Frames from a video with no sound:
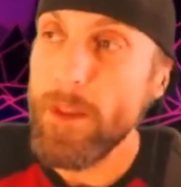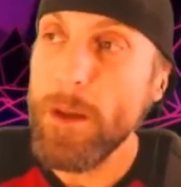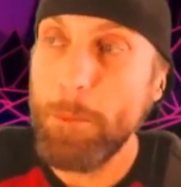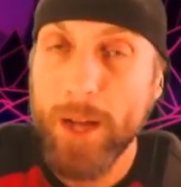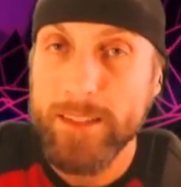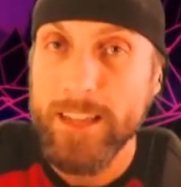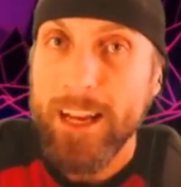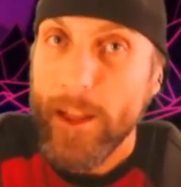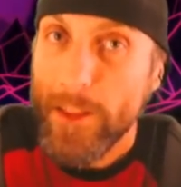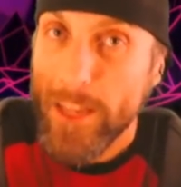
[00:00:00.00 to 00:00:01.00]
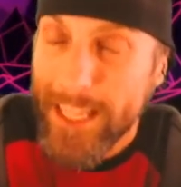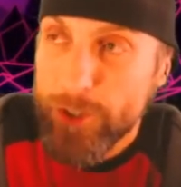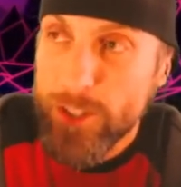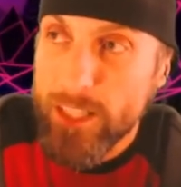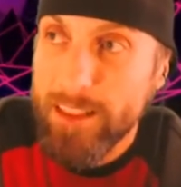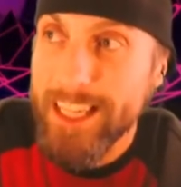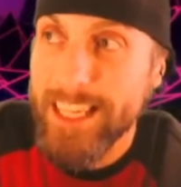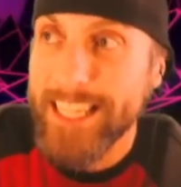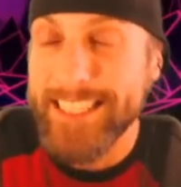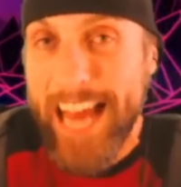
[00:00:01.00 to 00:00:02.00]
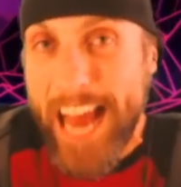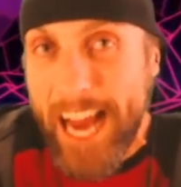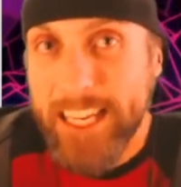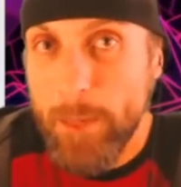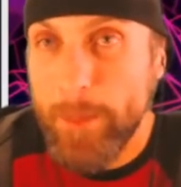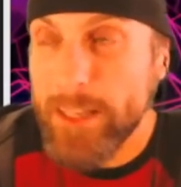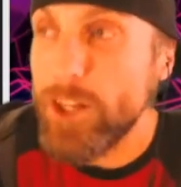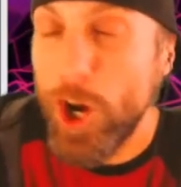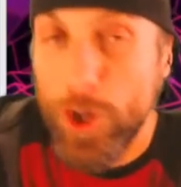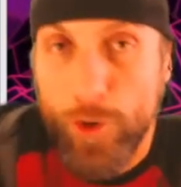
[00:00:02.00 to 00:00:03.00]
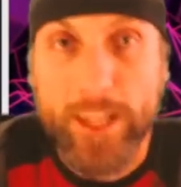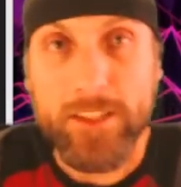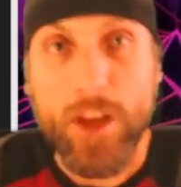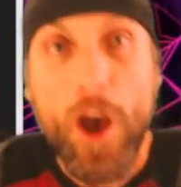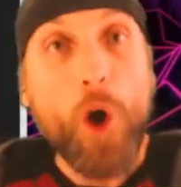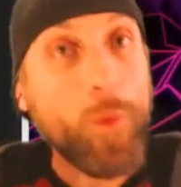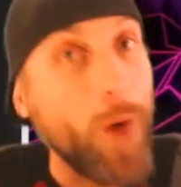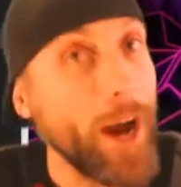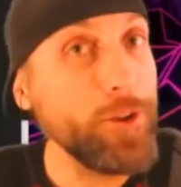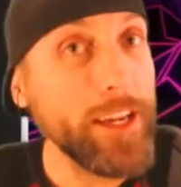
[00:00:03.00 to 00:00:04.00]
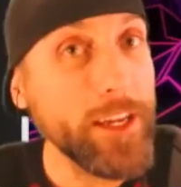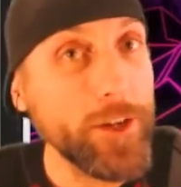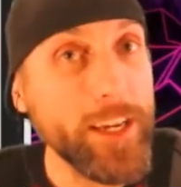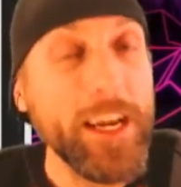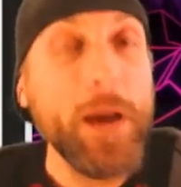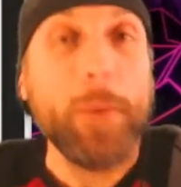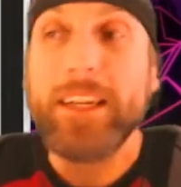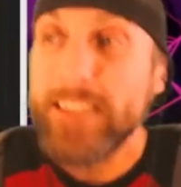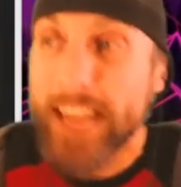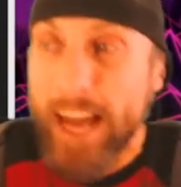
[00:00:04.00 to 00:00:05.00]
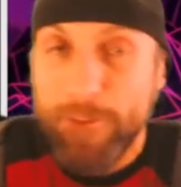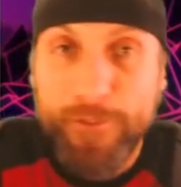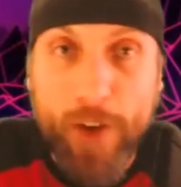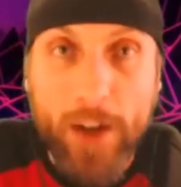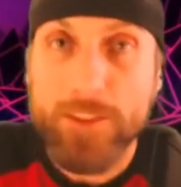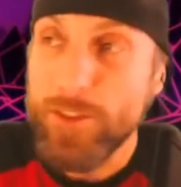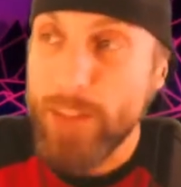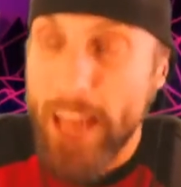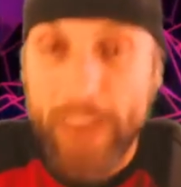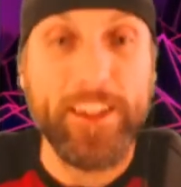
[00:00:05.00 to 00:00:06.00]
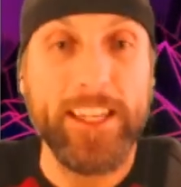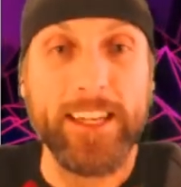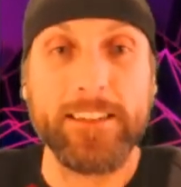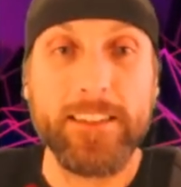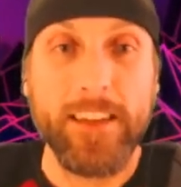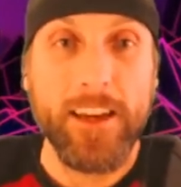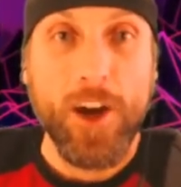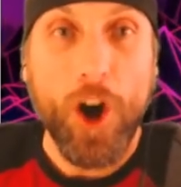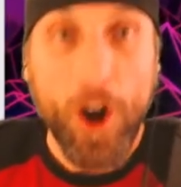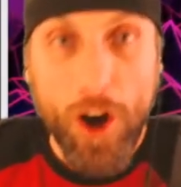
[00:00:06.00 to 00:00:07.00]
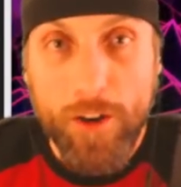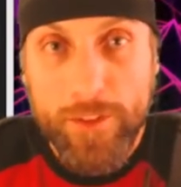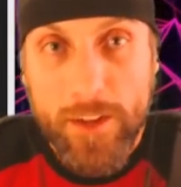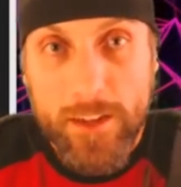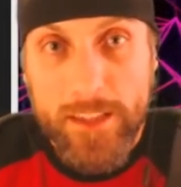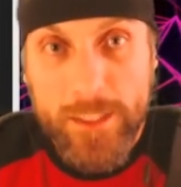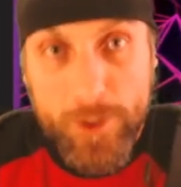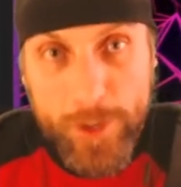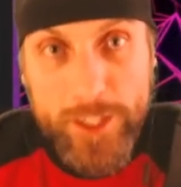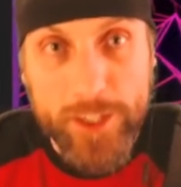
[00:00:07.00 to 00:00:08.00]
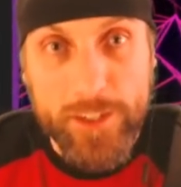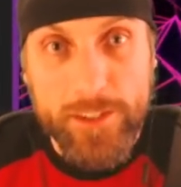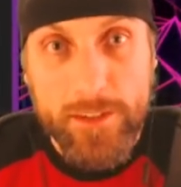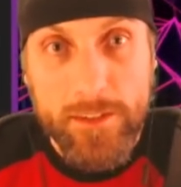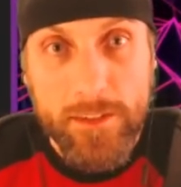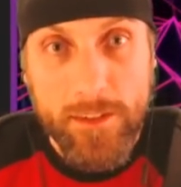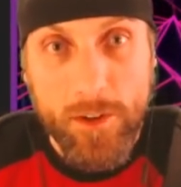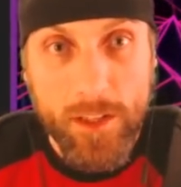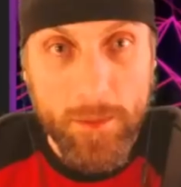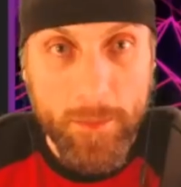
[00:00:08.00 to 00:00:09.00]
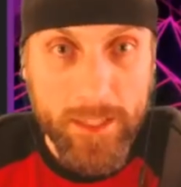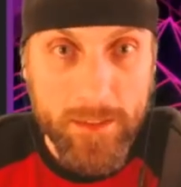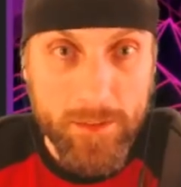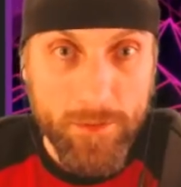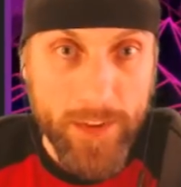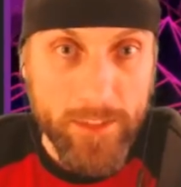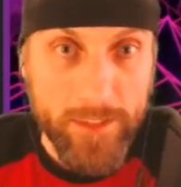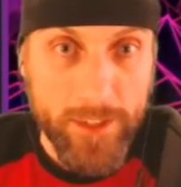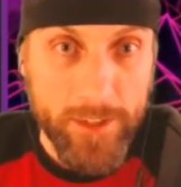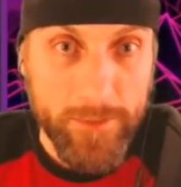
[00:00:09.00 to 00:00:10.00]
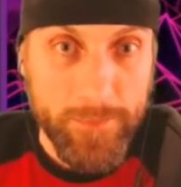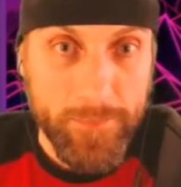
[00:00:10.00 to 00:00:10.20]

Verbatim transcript: But the interesting thing is that academics agrees. Why do they agree? Because they have fossil evidence of these creatures. Hold on, let me make this a little faster here.